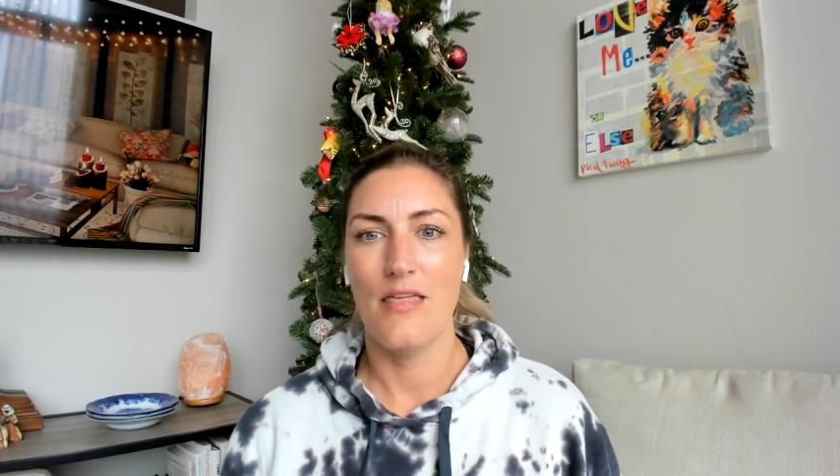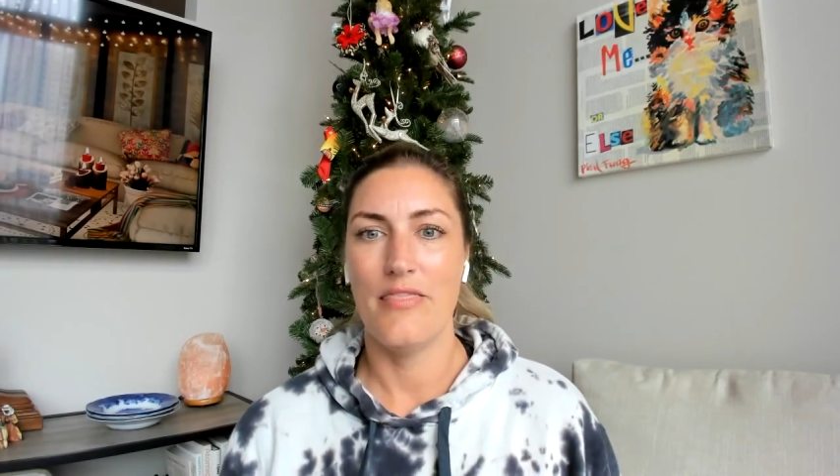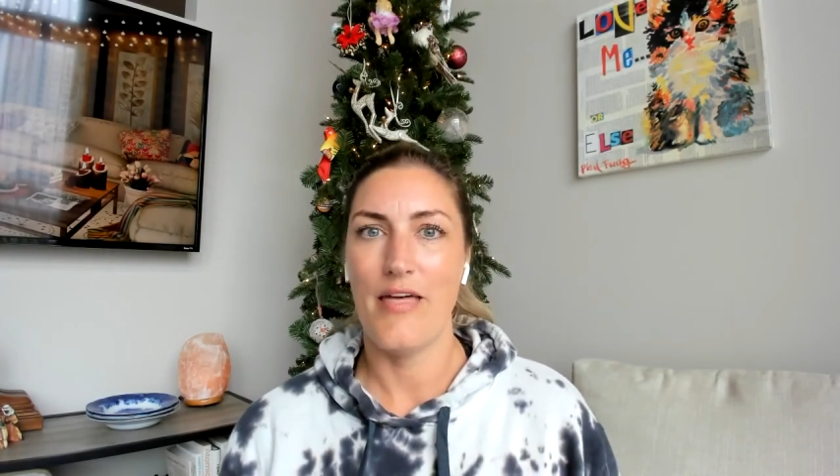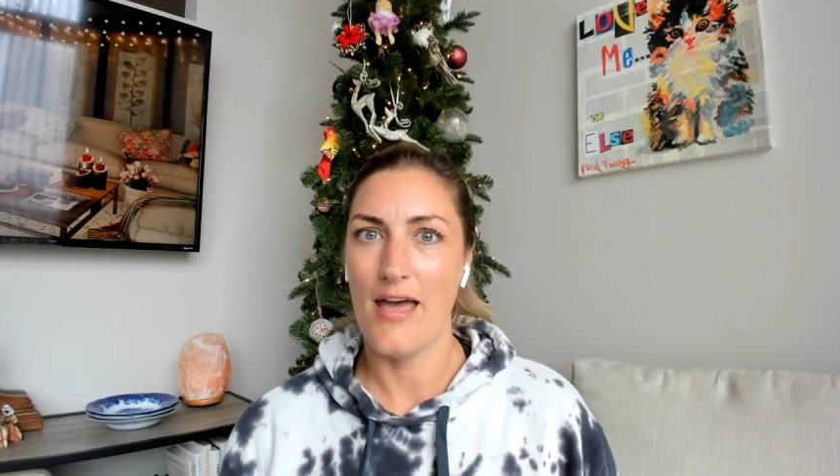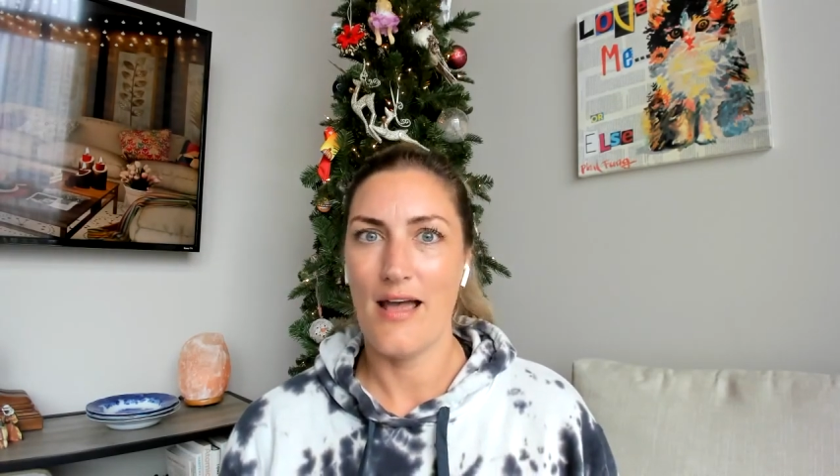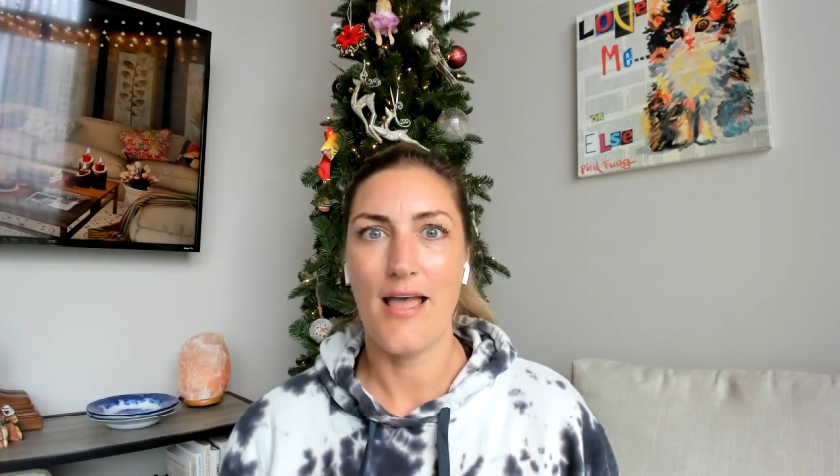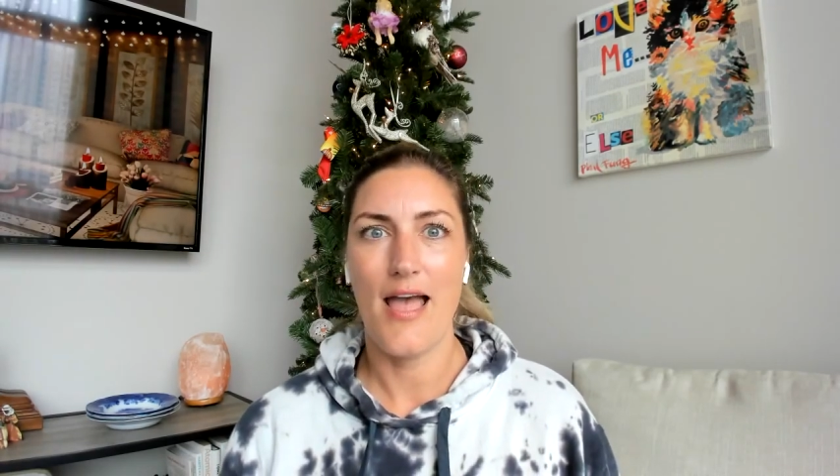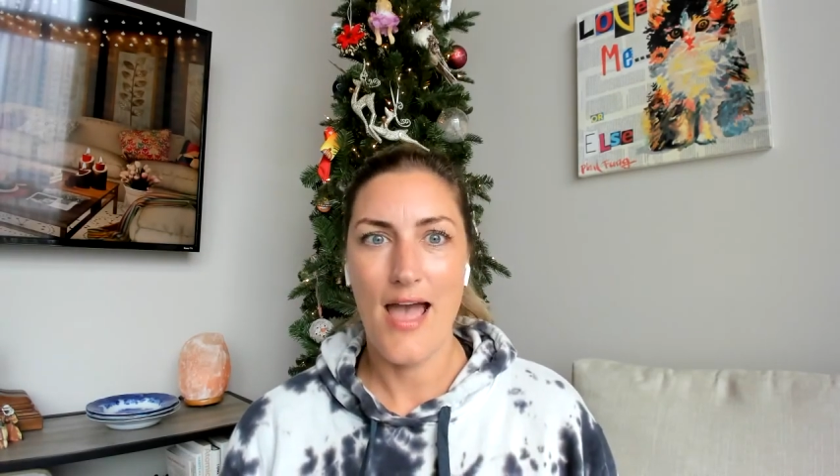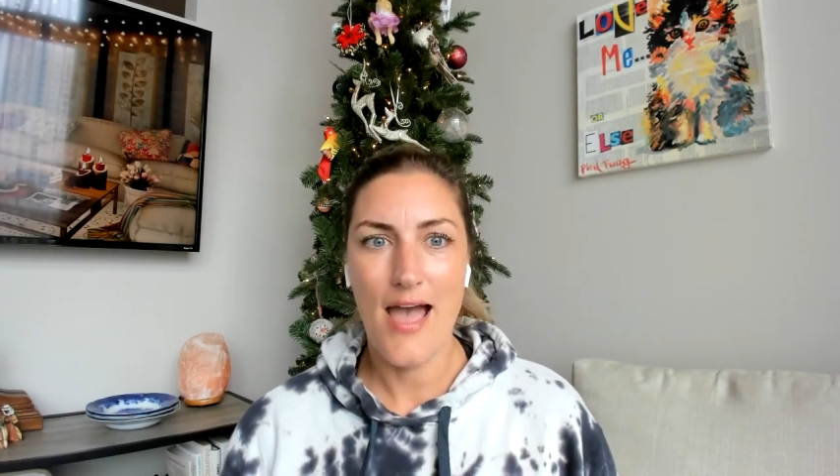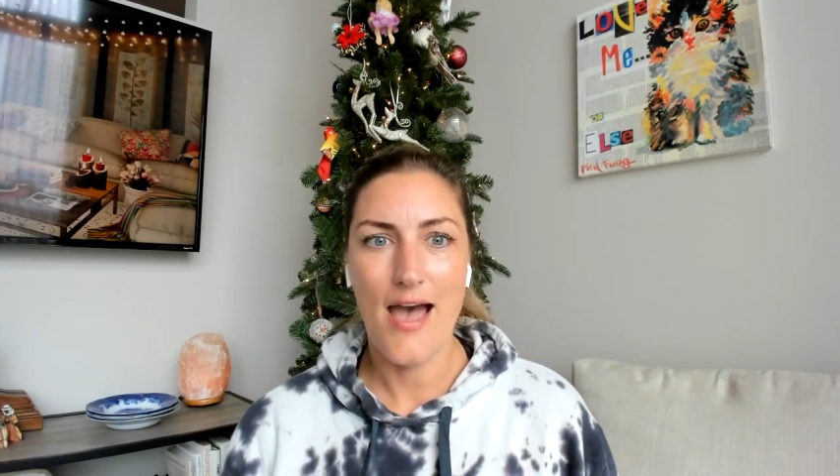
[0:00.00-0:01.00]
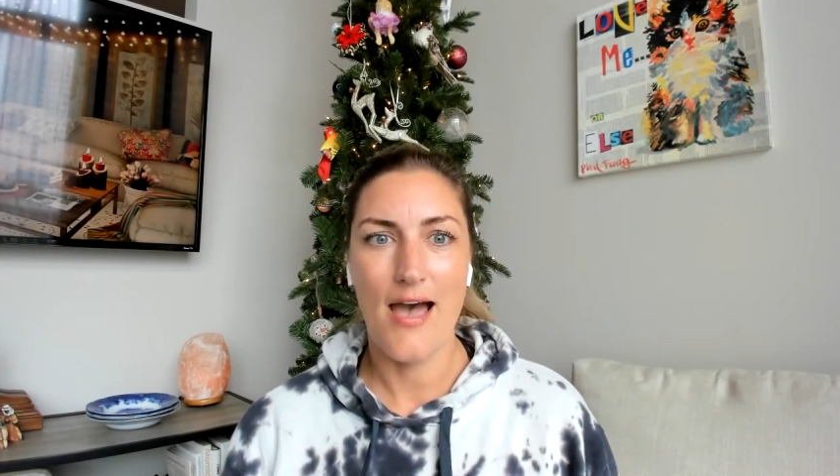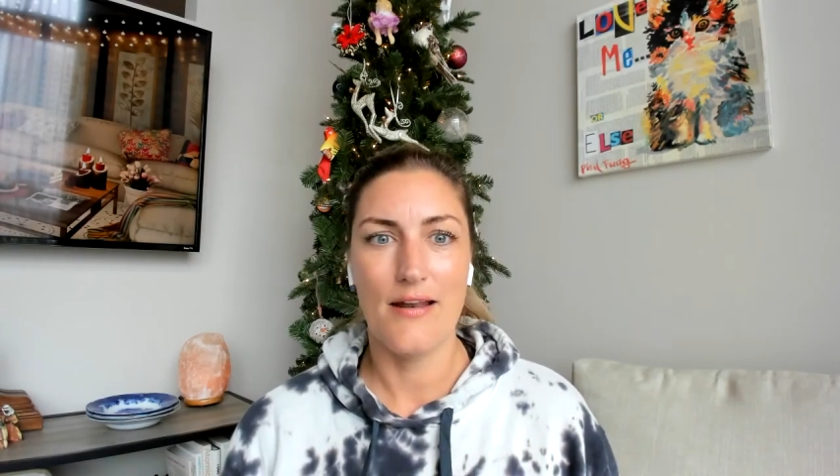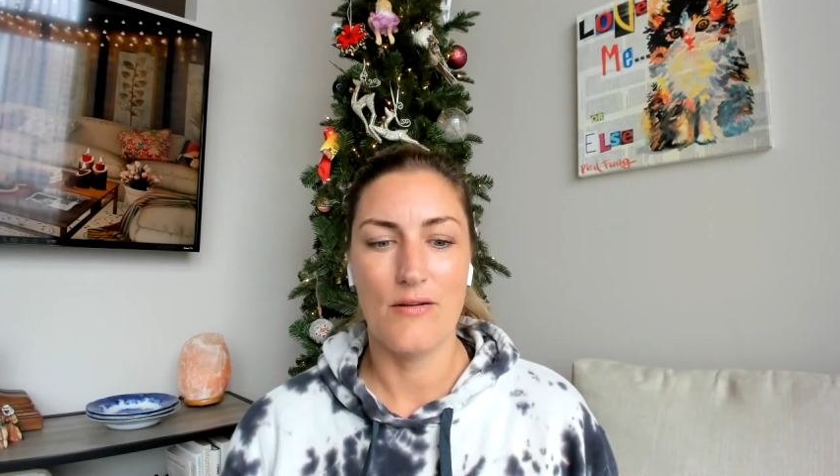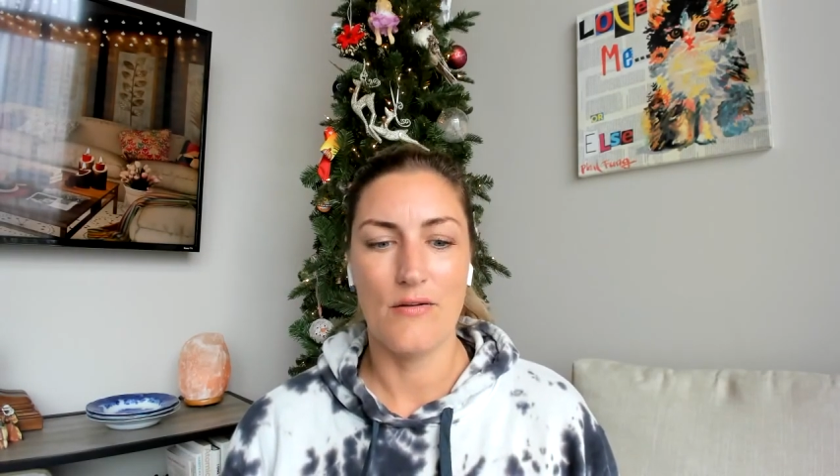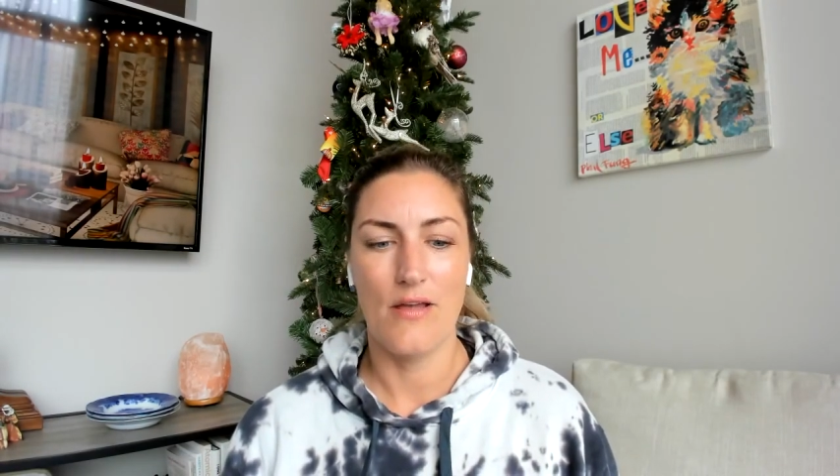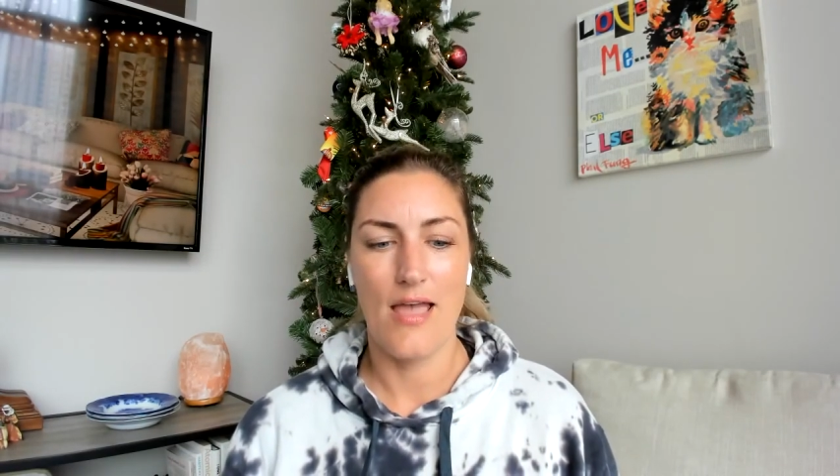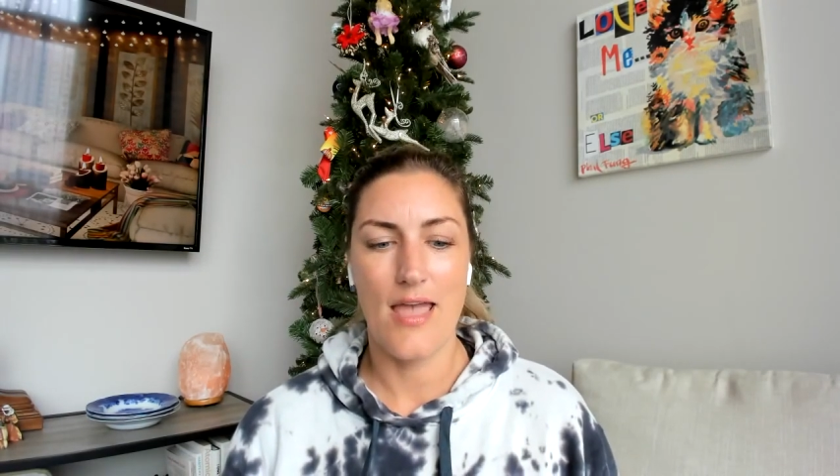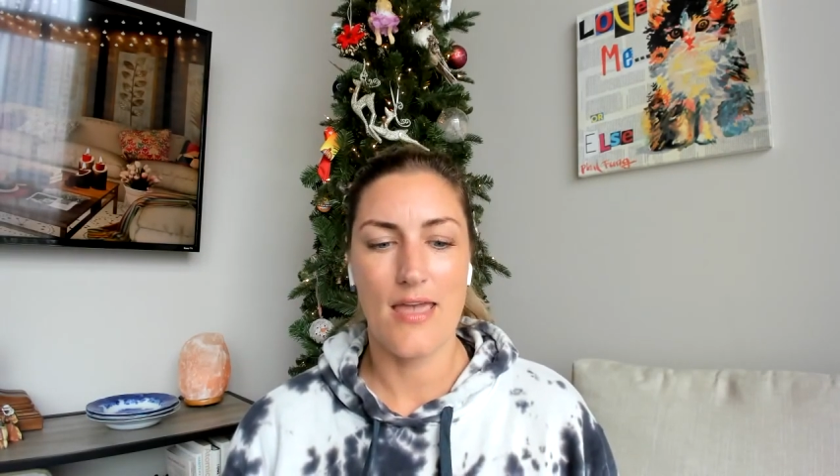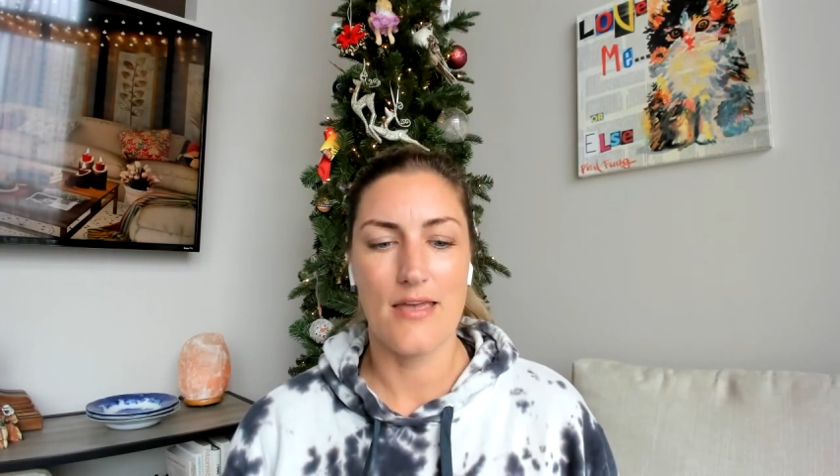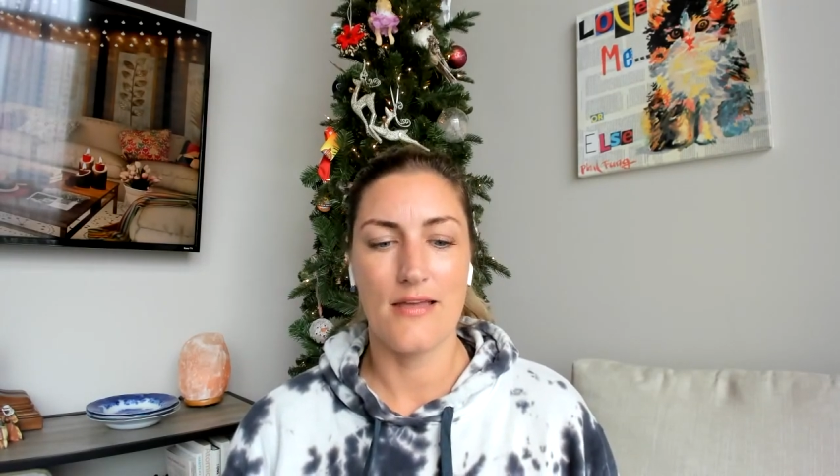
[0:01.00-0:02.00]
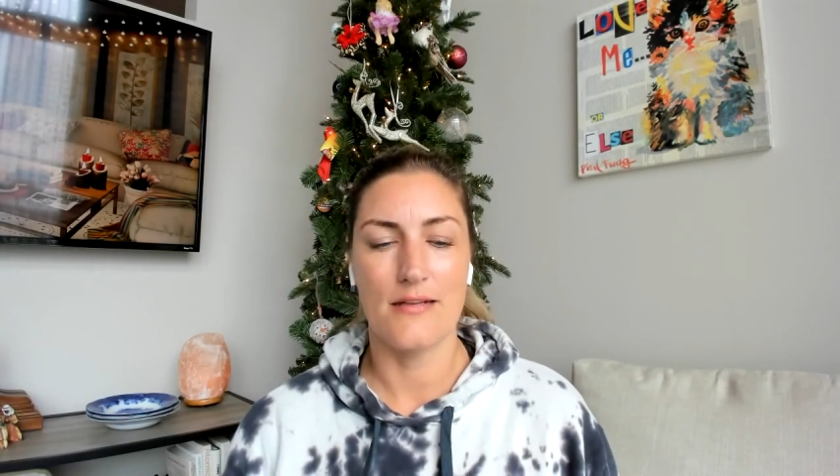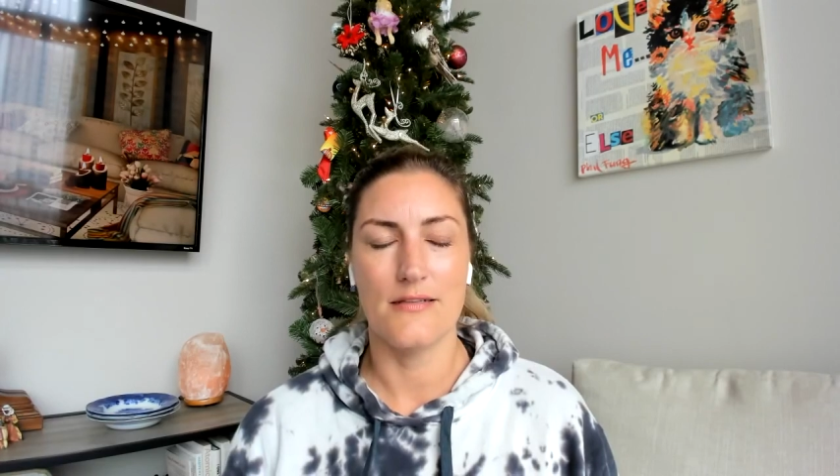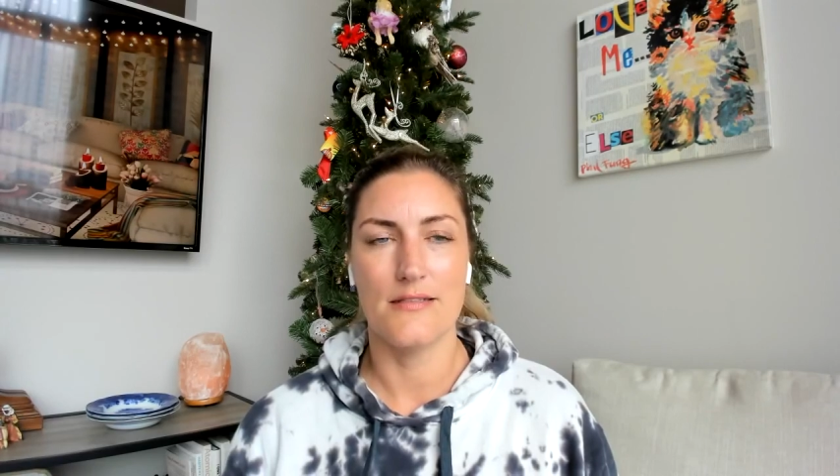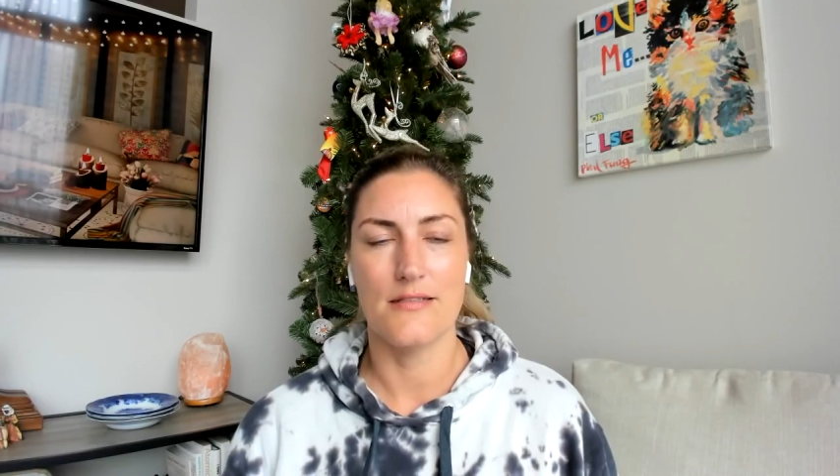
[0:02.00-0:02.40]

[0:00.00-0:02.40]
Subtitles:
that I had. And